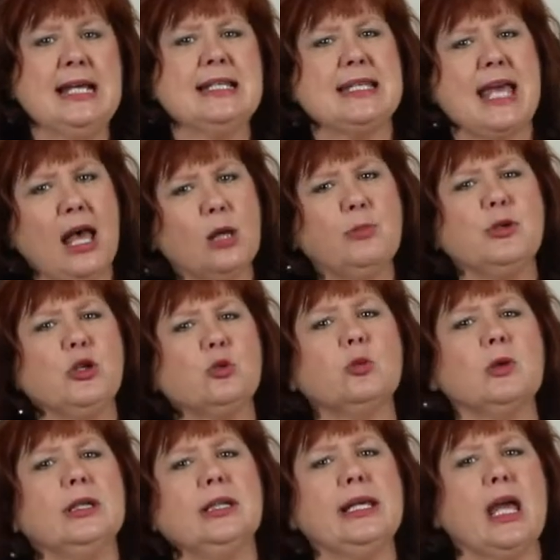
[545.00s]
to help you
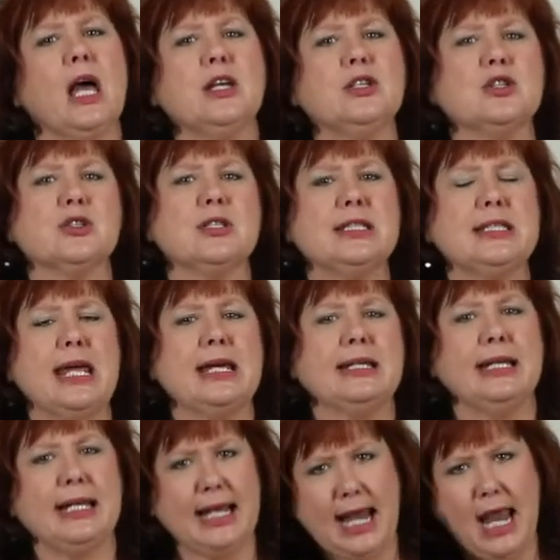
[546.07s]
really understand
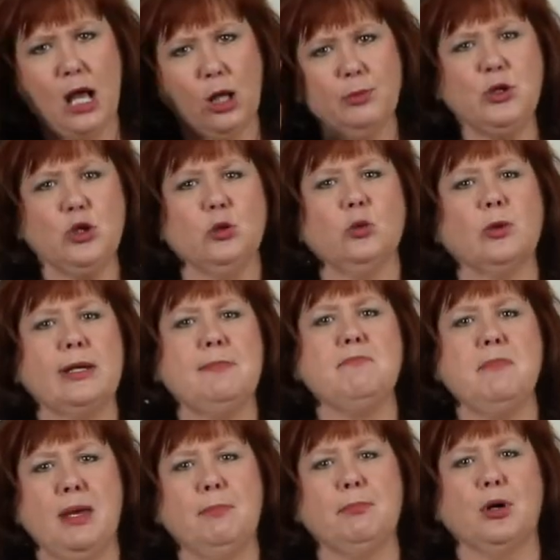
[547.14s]
it and help you
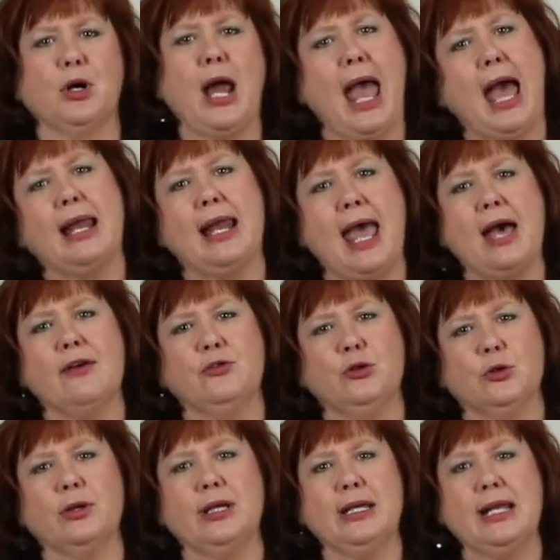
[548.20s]
remember how to have
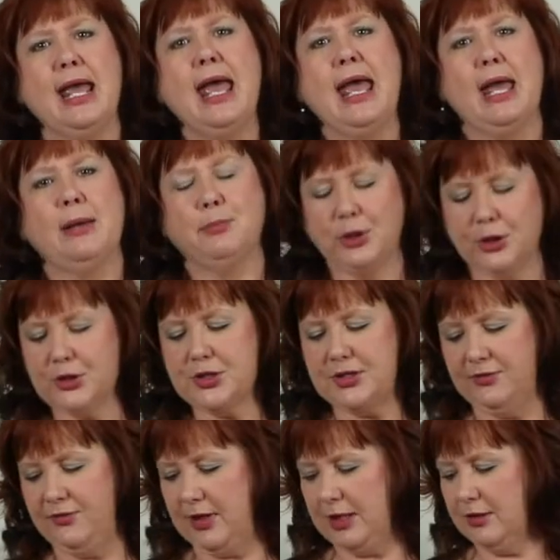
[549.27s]
grit and
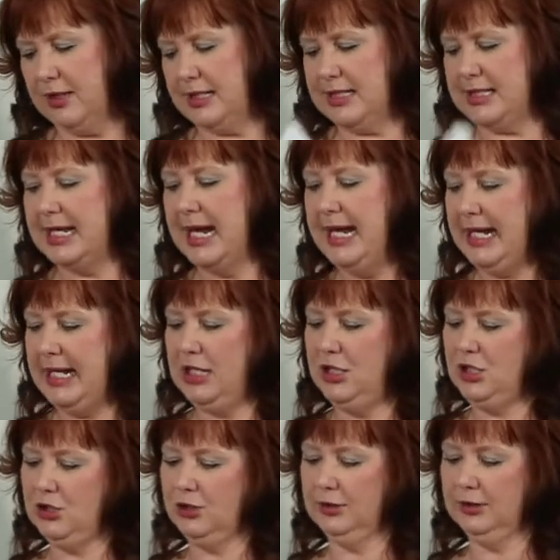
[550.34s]
perseverance in
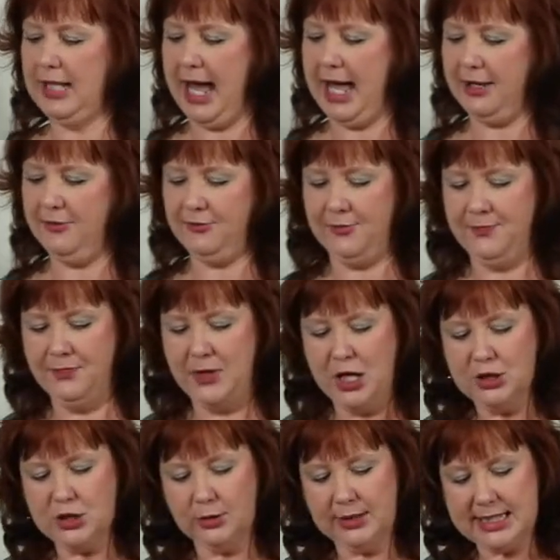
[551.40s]
your life.
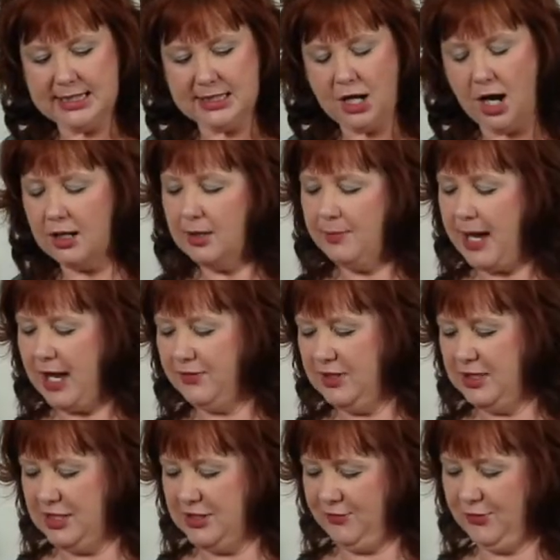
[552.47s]
So let's talk about
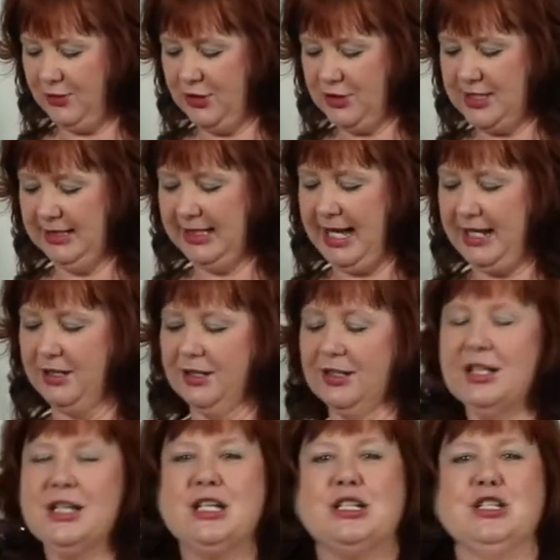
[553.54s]
this first letter,
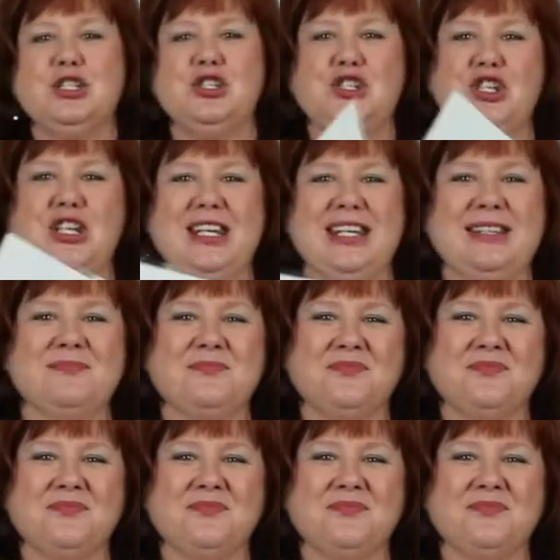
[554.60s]
G.